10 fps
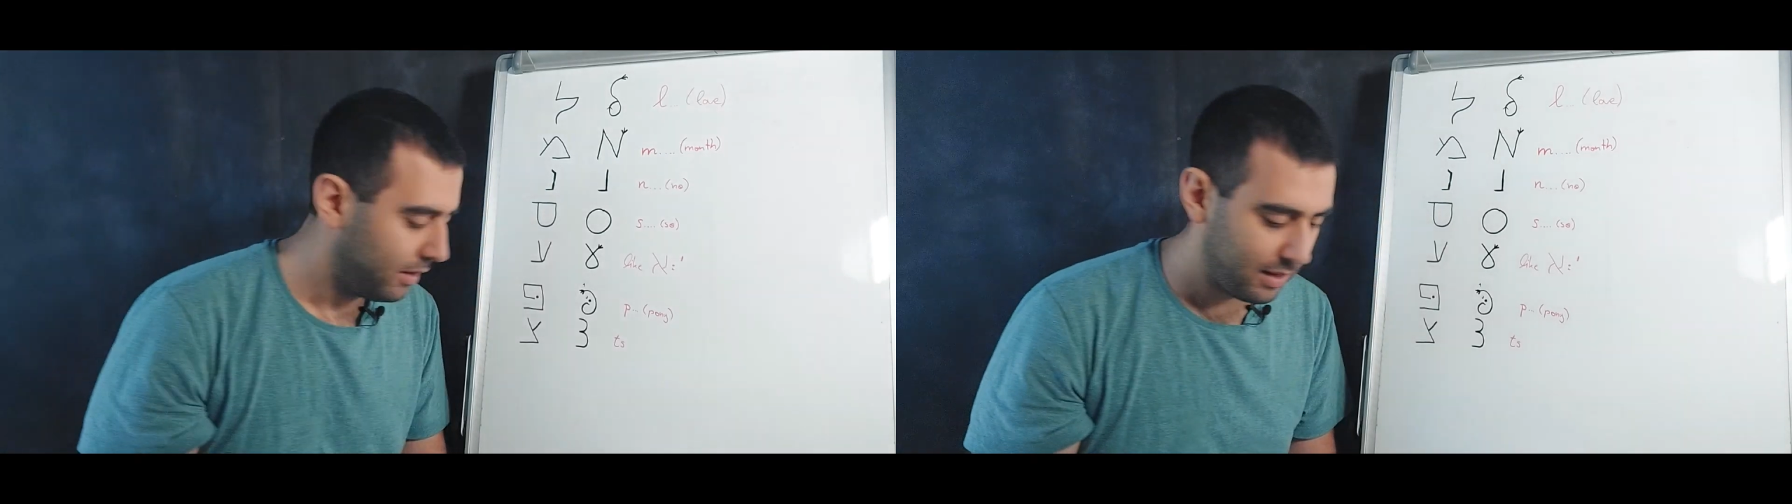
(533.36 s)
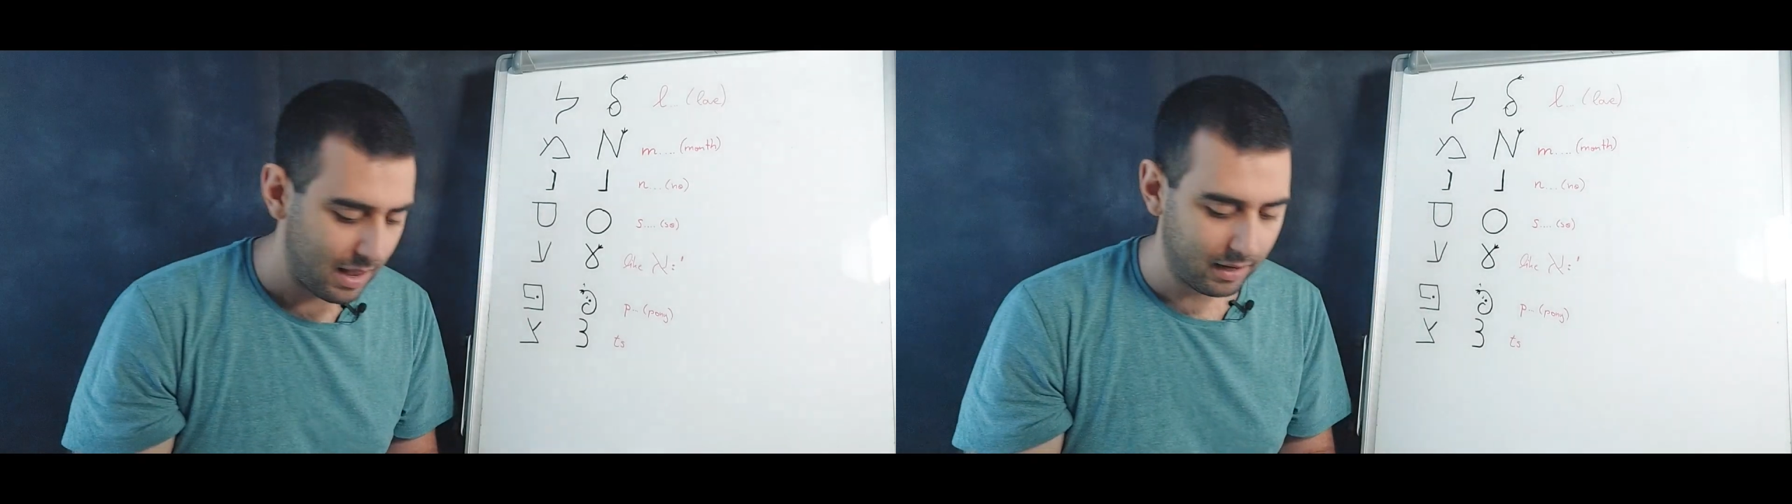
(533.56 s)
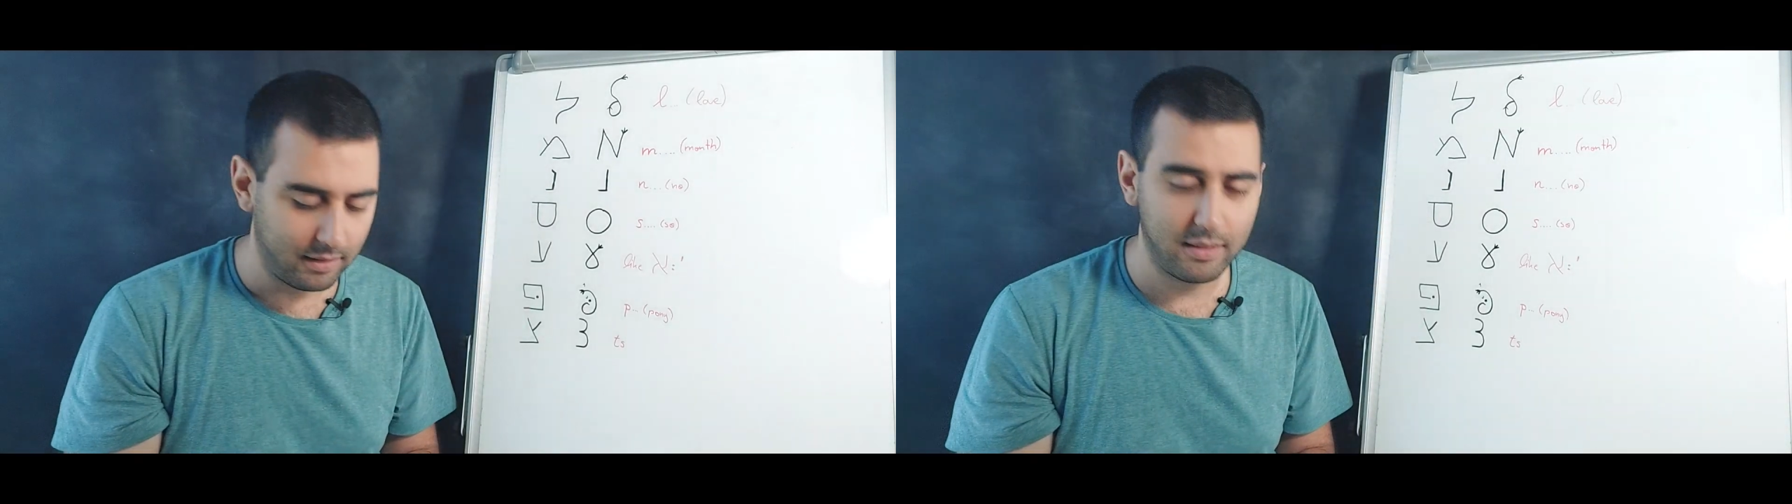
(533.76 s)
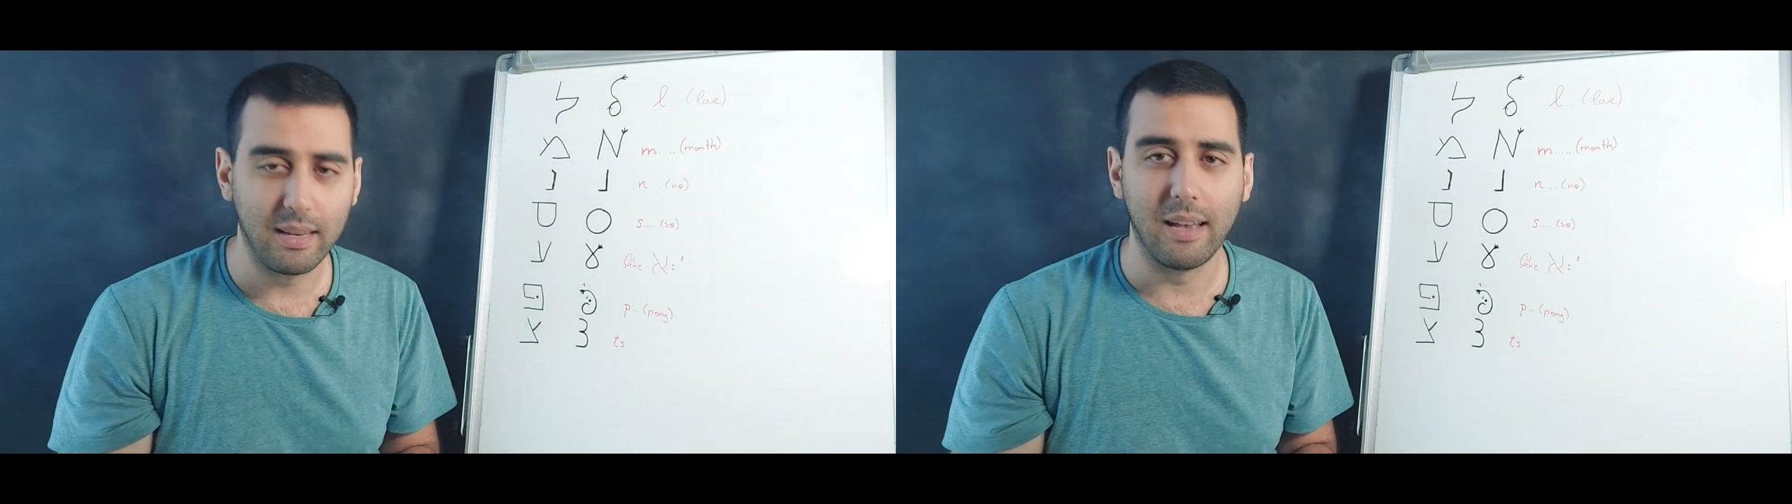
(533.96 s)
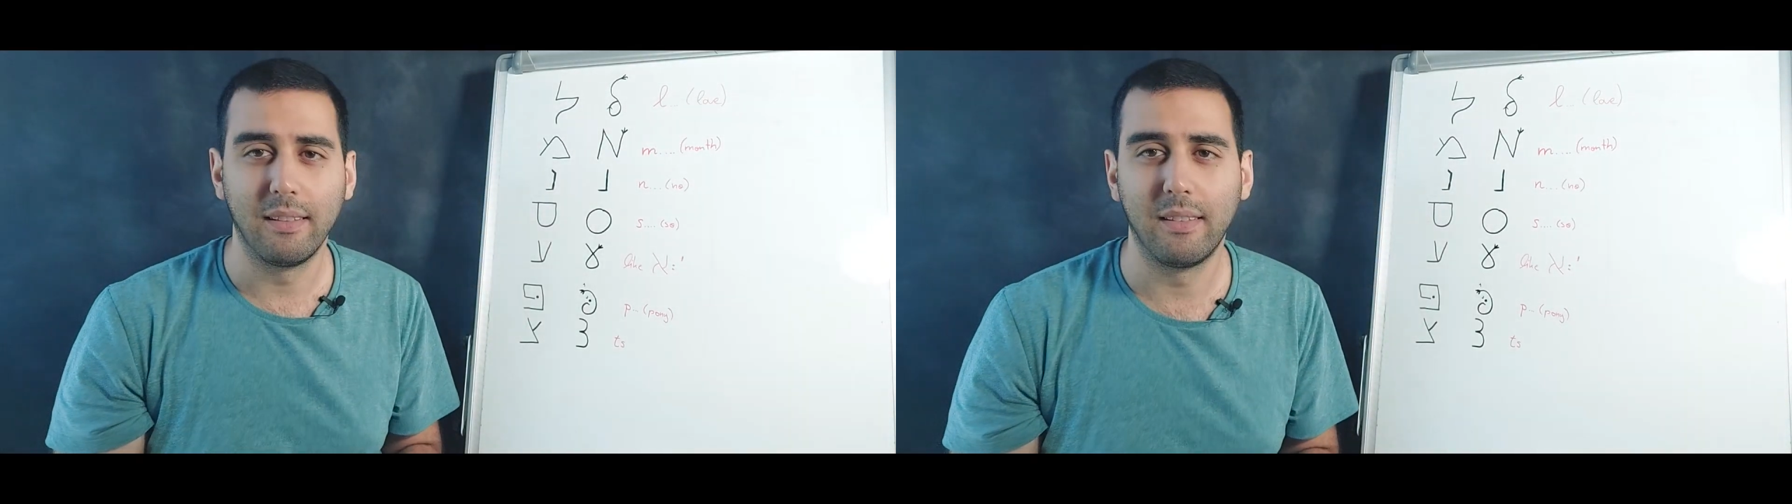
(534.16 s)
like
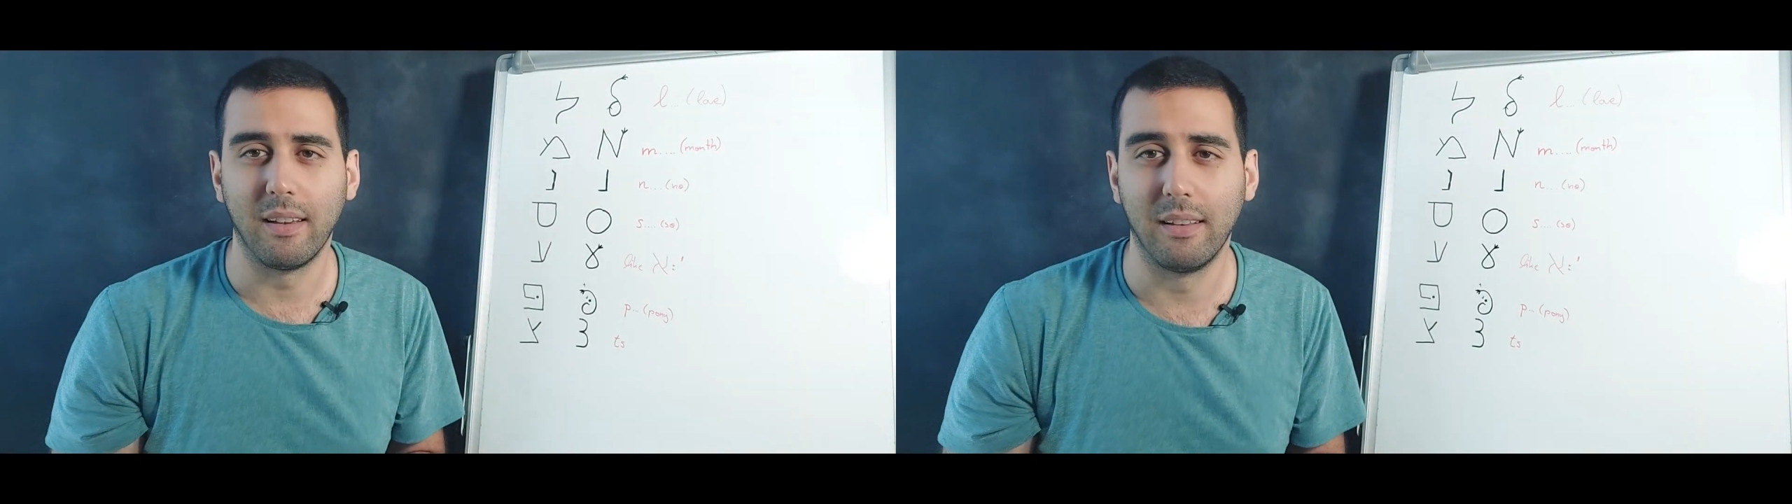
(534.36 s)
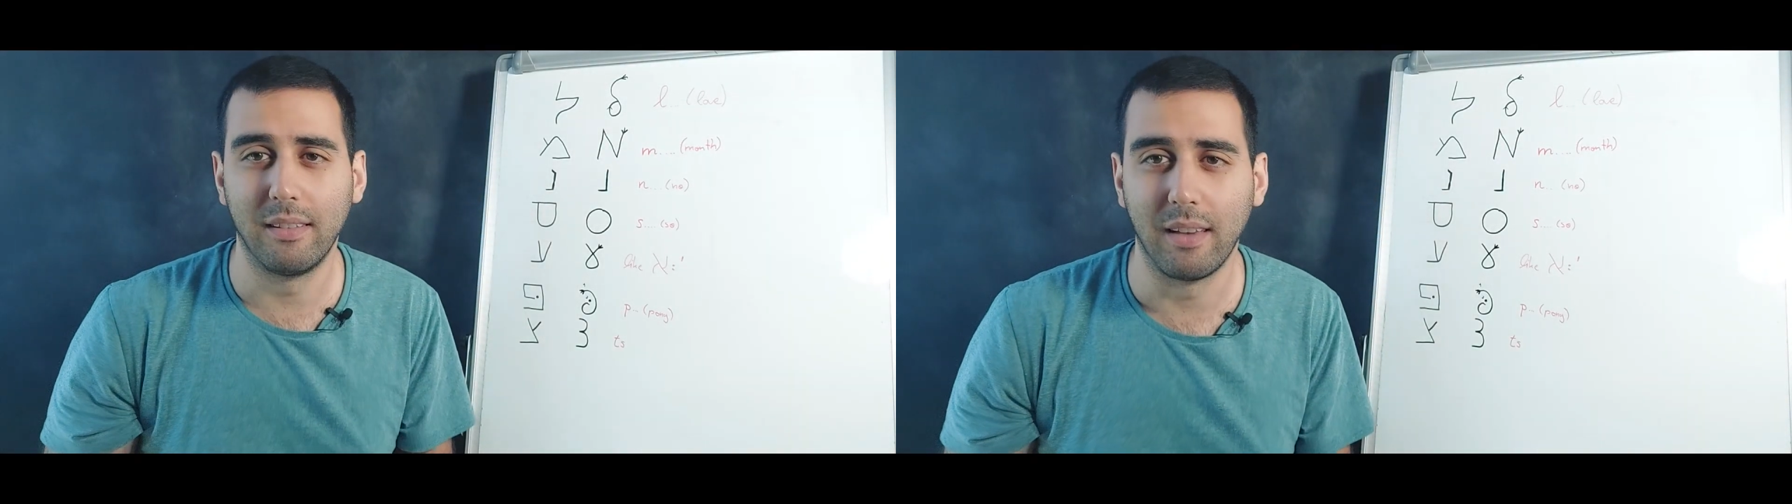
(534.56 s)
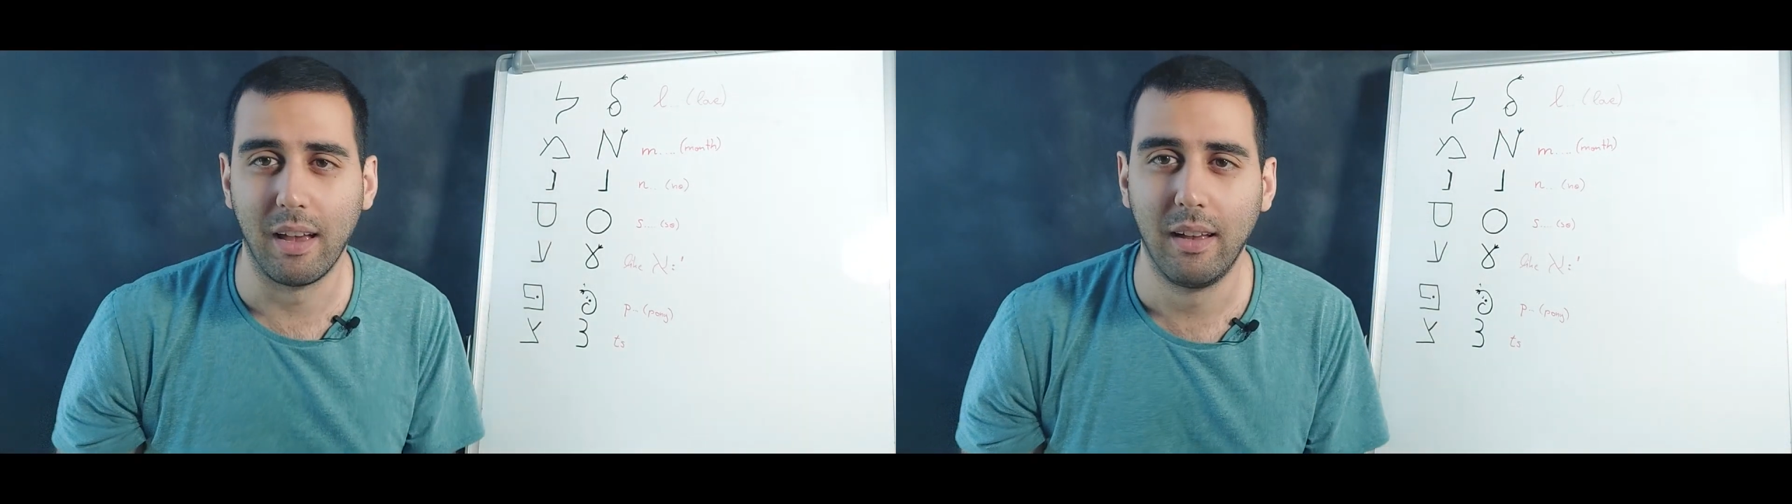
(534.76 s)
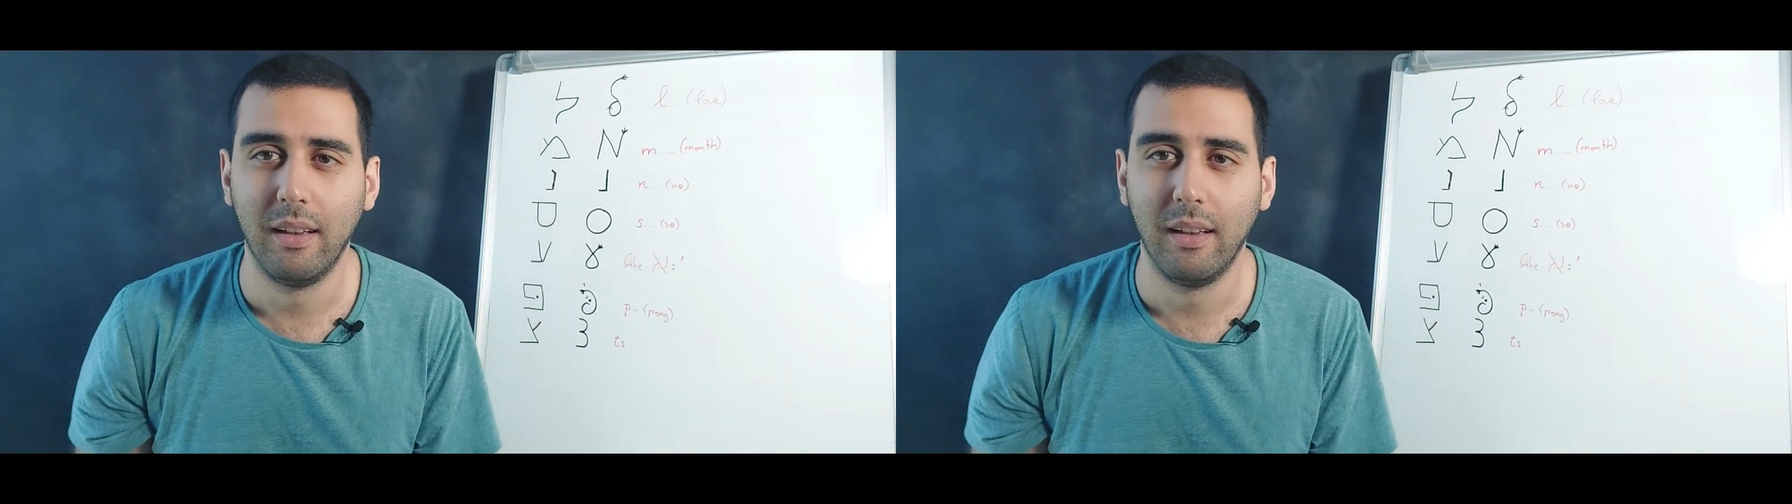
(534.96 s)
tse, tse, tse.